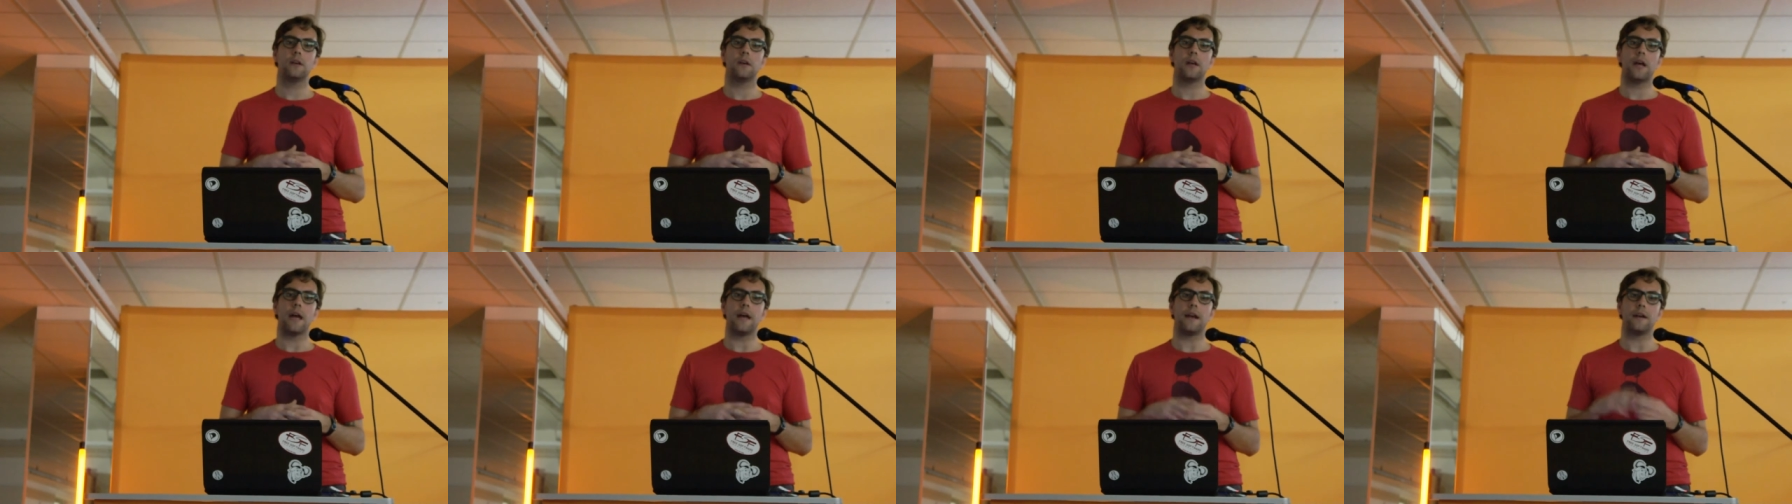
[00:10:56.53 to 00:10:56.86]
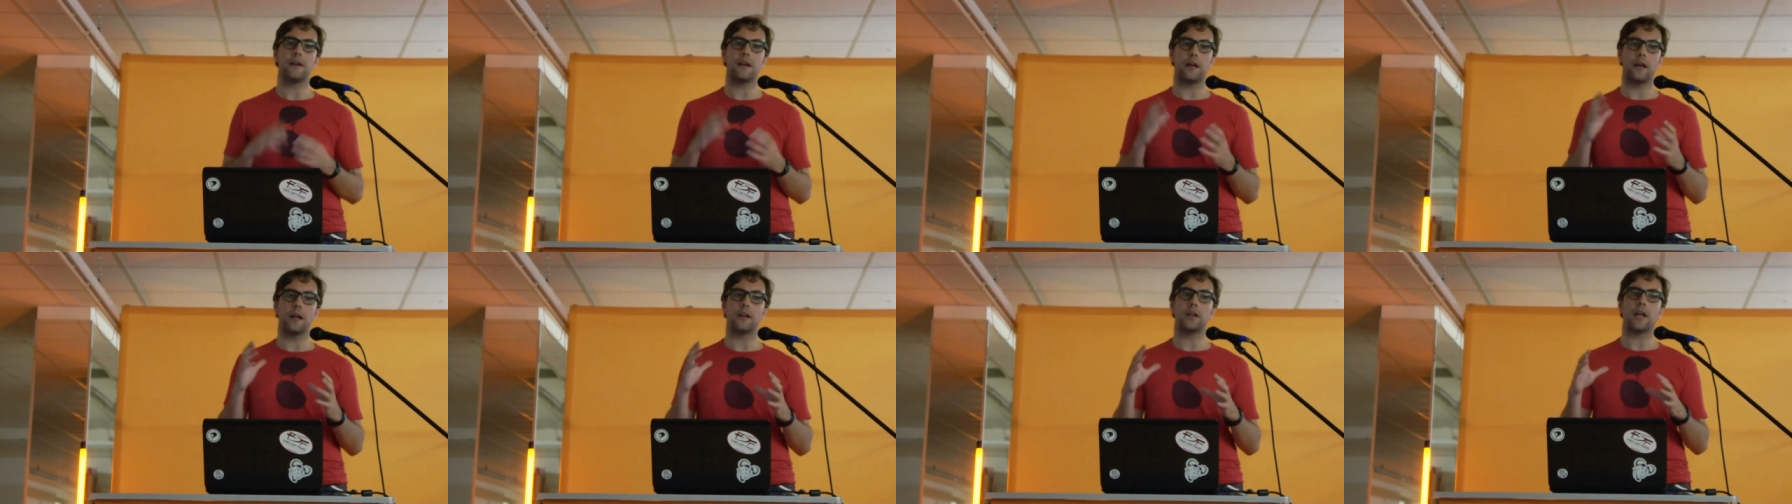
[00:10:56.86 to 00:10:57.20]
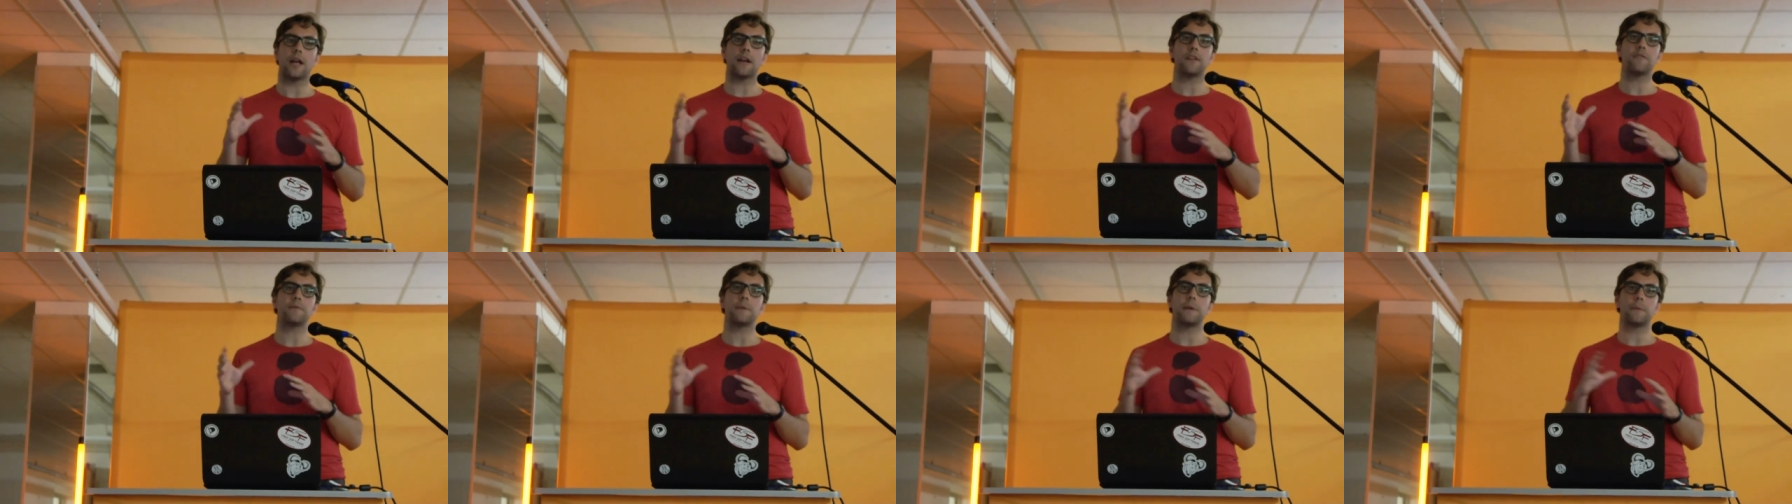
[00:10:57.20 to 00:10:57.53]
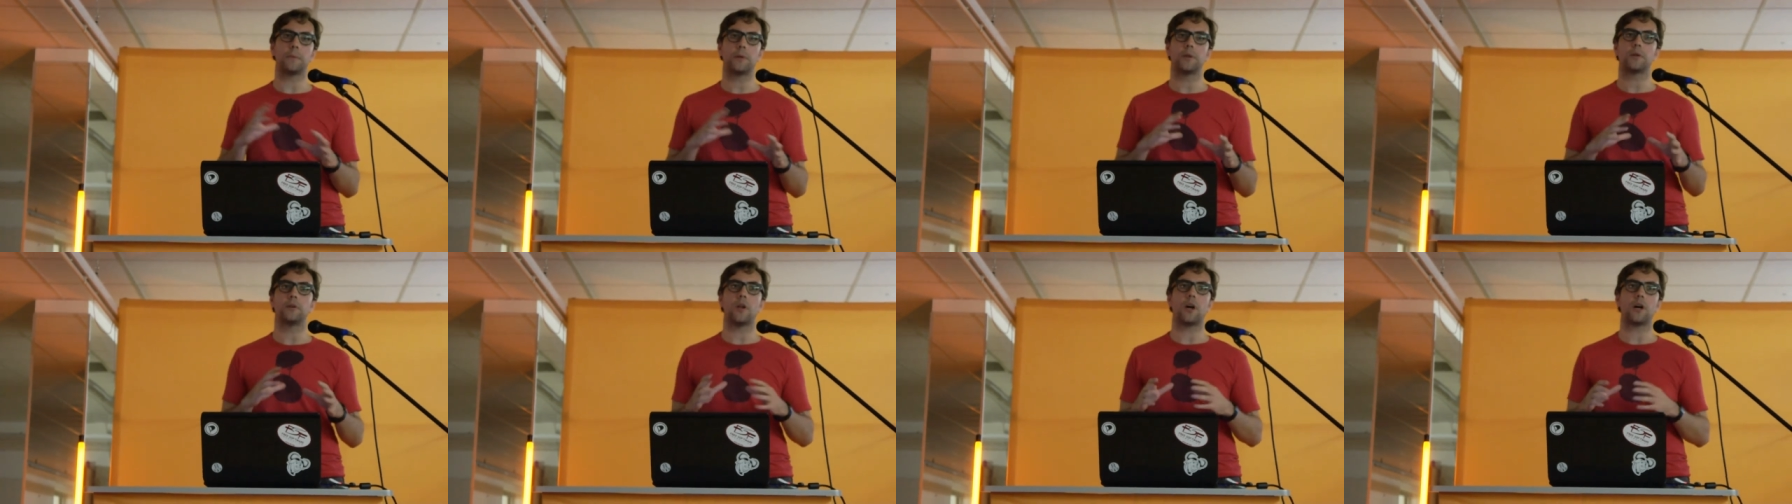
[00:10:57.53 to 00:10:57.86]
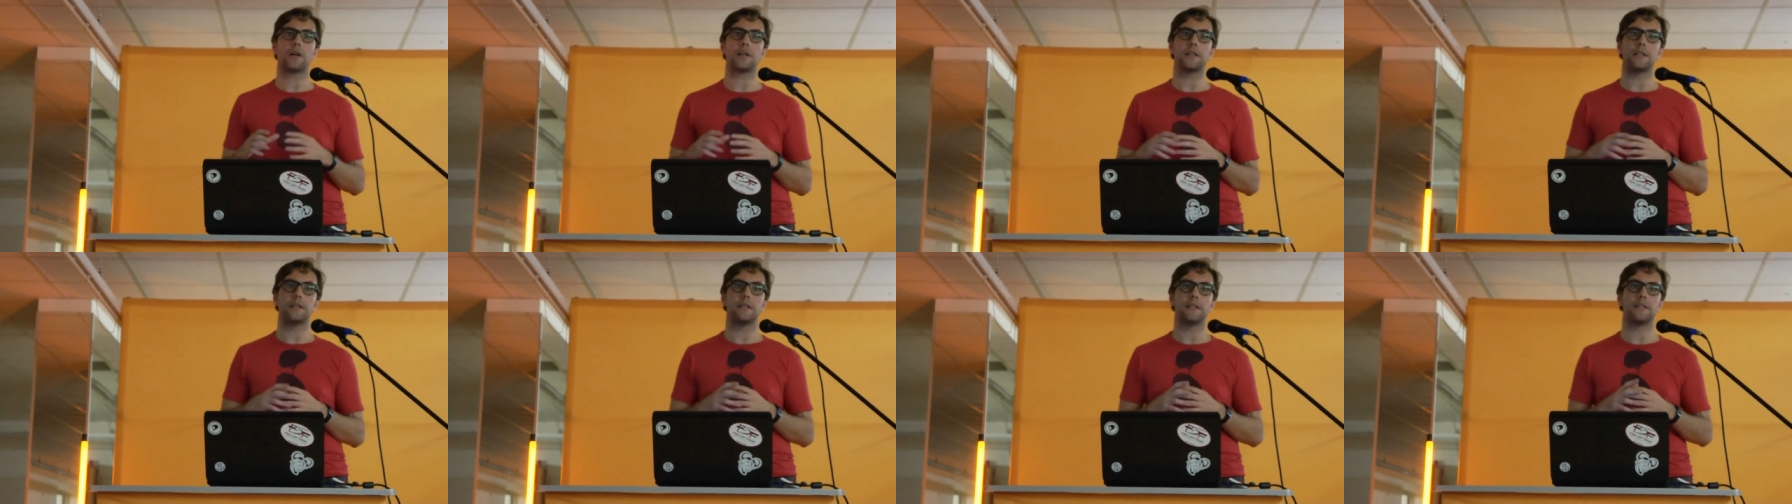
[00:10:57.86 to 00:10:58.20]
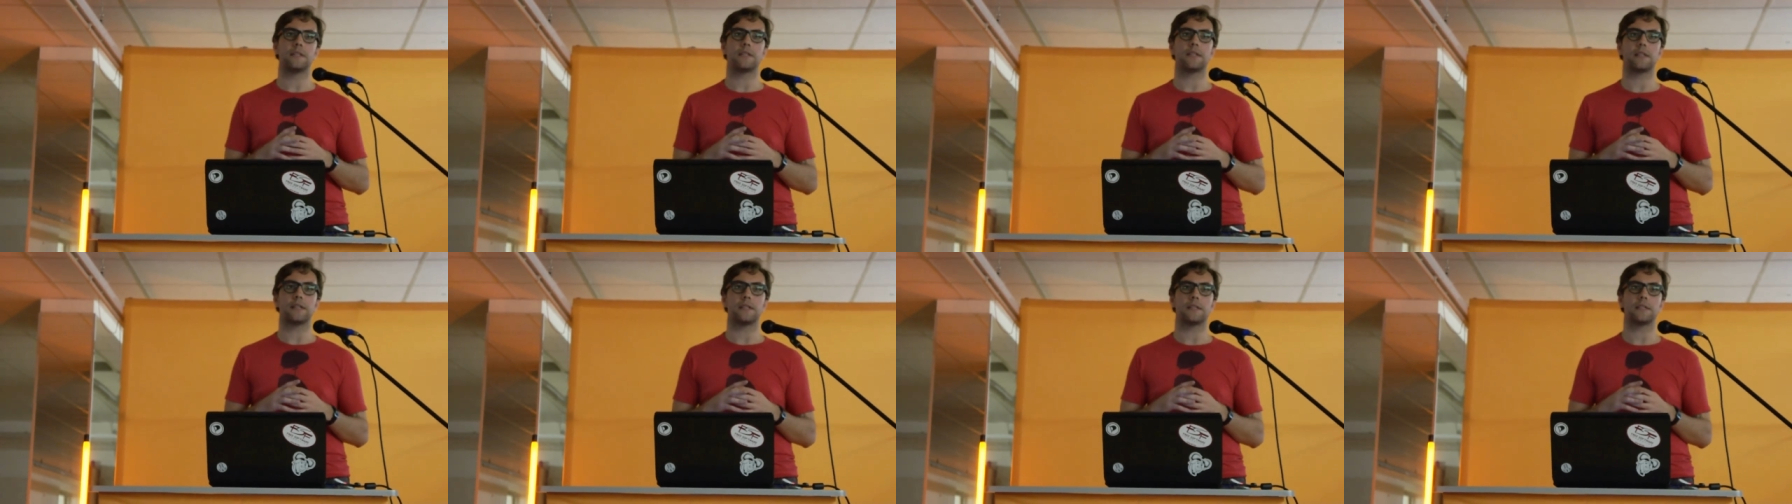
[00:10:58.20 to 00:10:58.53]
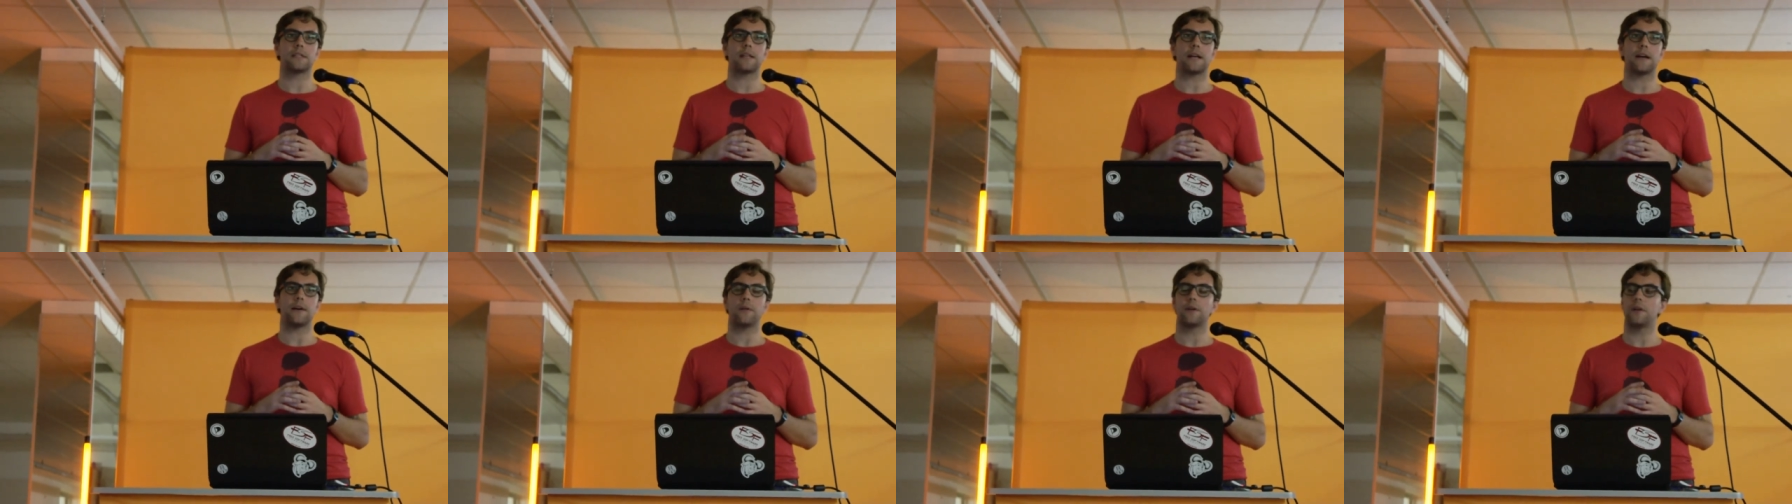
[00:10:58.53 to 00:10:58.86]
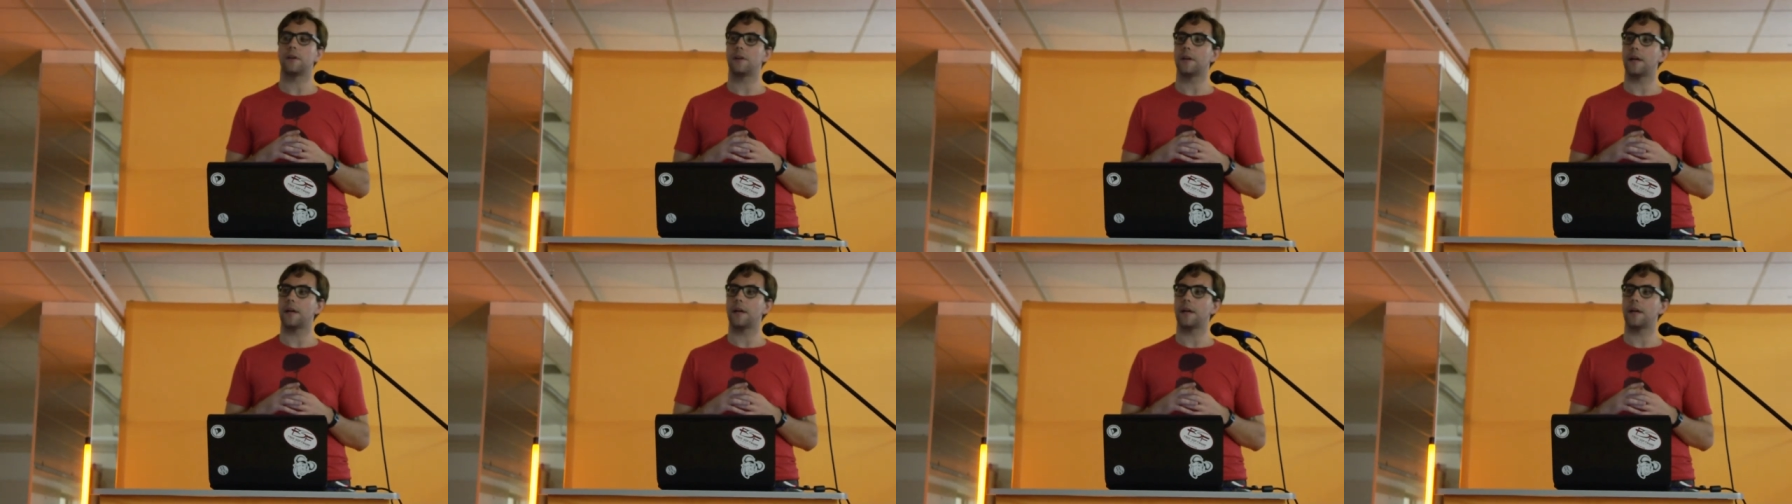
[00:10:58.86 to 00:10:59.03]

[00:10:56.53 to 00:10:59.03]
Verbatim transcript: And a lot of people are locking these things down.